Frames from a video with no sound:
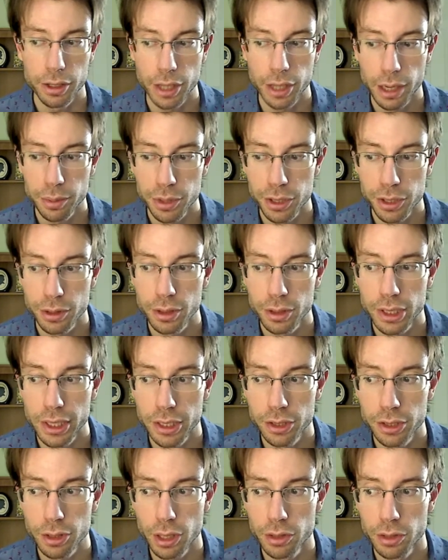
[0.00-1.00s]
absolutely. And
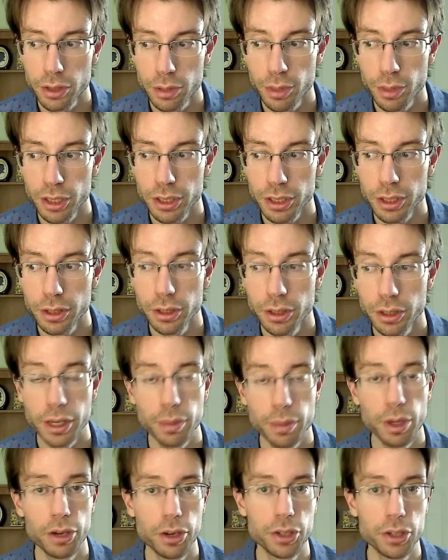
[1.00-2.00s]
it's ultimately learning
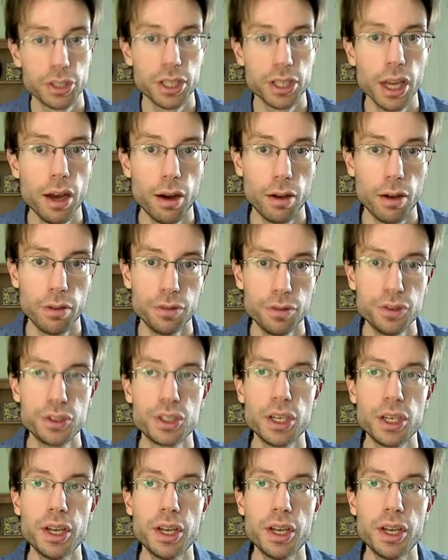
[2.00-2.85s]
about ourselves.